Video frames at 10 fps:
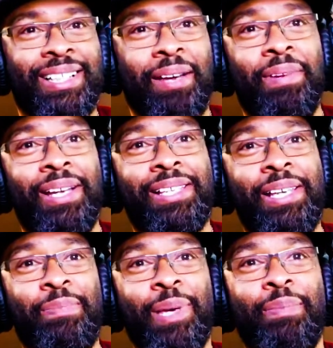That man said he
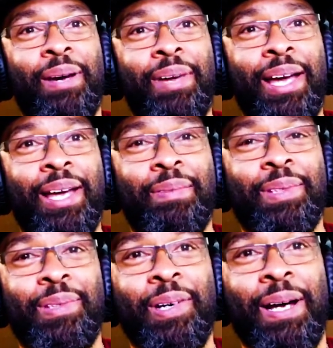picked my man up and
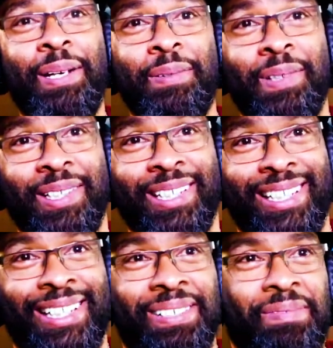threw him out the window,
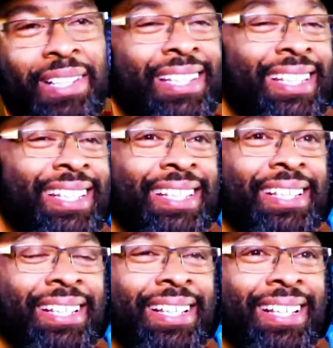brother.
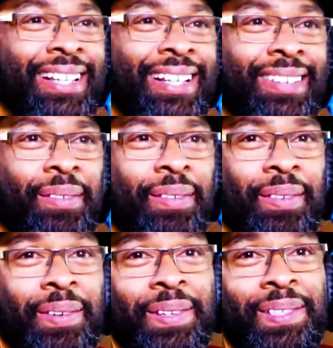
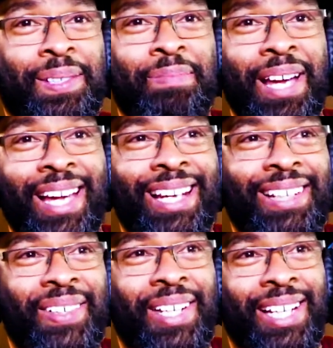What's your man
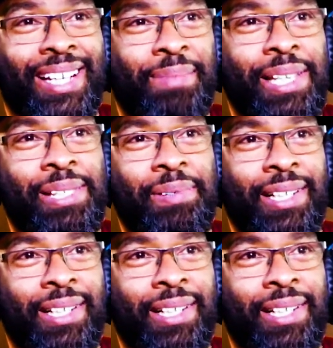doing there, messing with